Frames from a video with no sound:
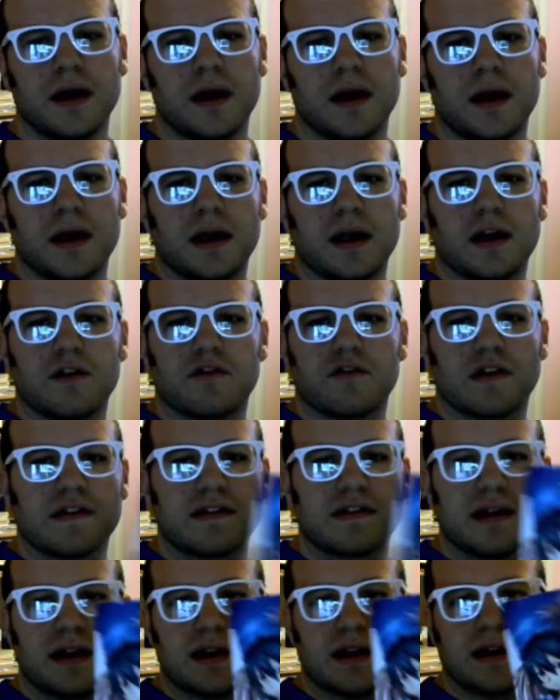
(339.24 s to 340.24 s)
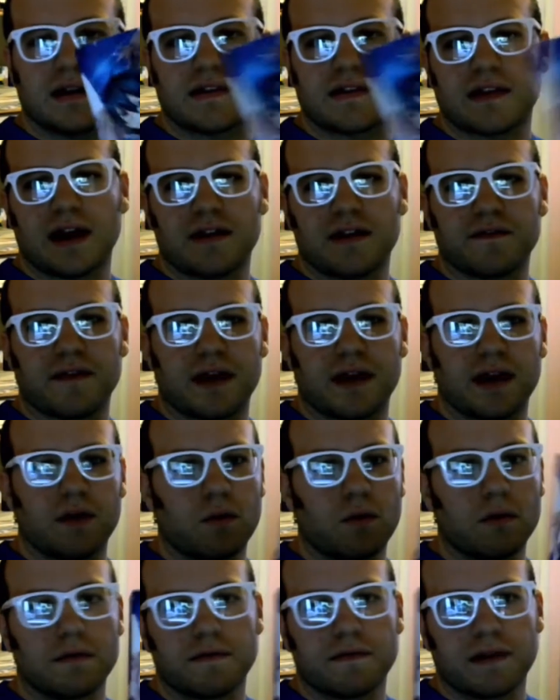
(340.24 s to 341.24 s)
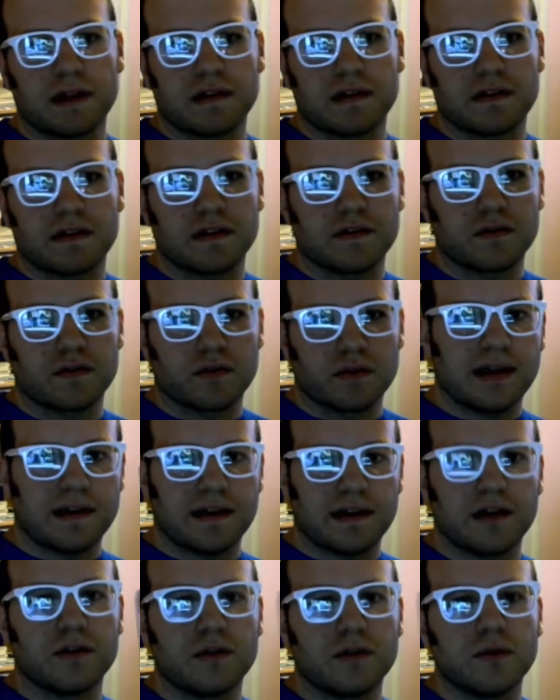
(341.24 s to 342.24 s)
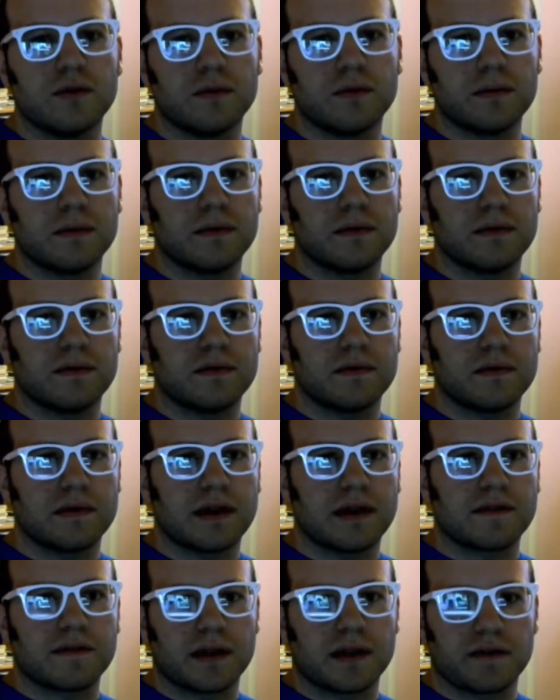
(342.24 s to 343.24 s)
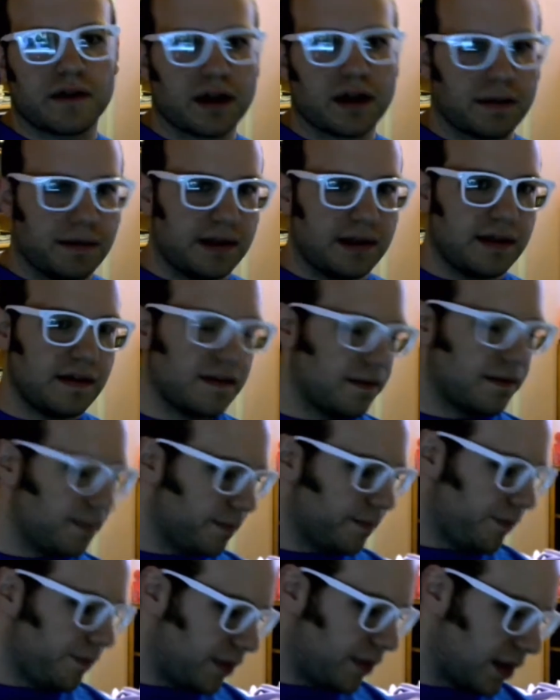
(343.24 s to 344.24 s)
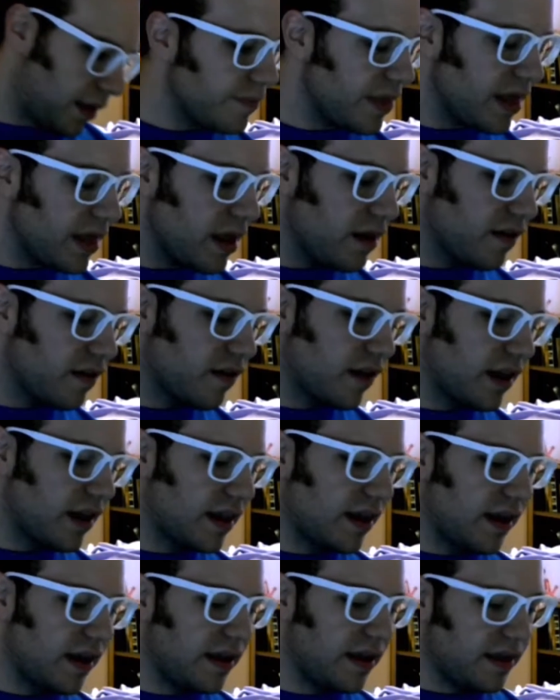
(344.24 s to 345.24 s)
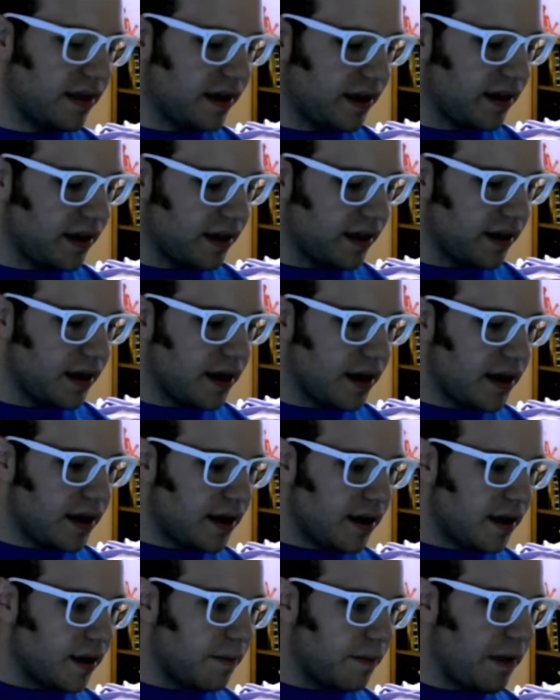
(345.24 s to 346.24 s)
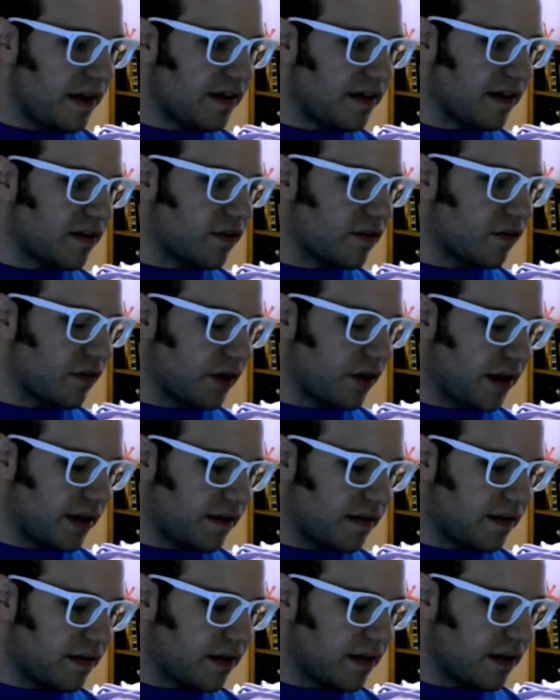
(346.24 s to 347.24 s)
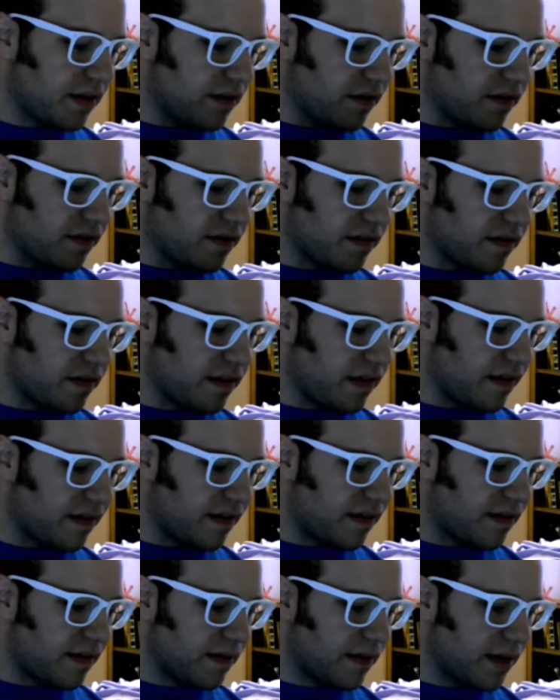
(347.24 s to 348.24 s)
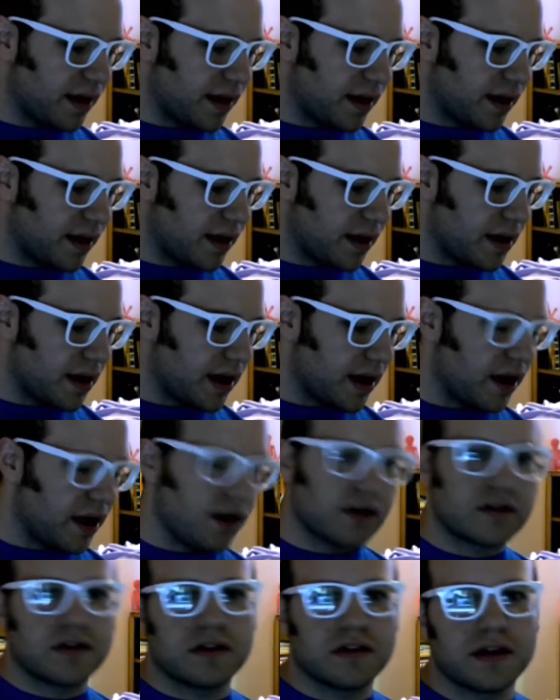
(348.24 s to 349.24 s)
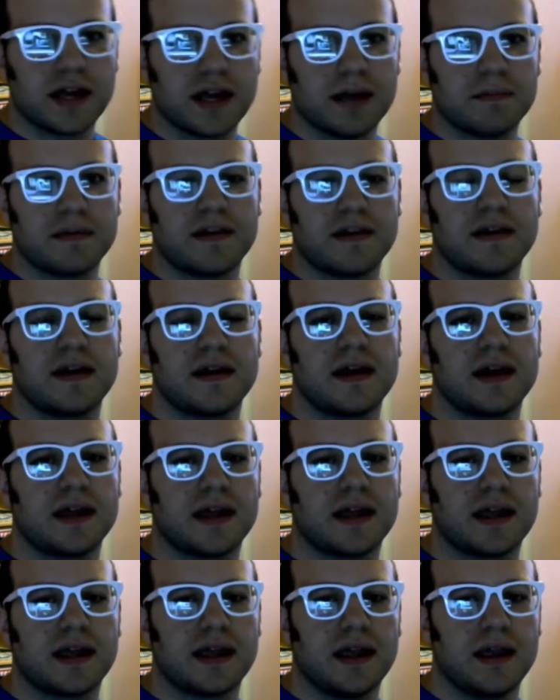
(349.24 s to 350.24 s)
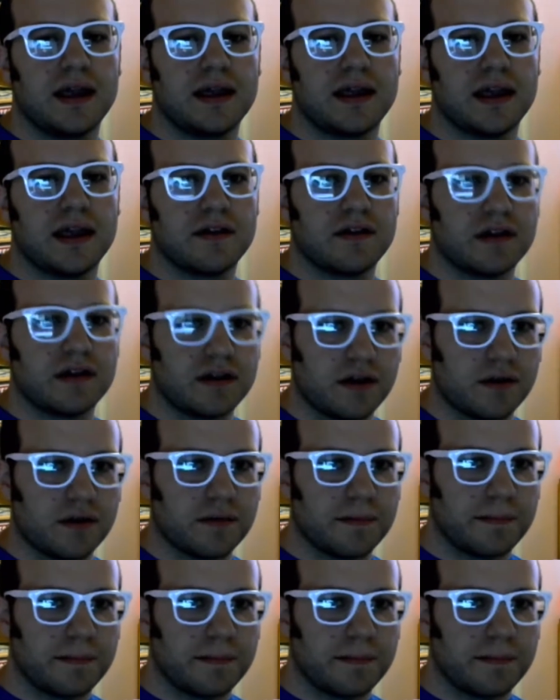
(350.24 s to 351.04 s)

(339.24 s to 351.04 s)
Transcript: interested in a sci-fi or fantasy story, I do definitely recommend this. So the basic story is there's this character named Kirito,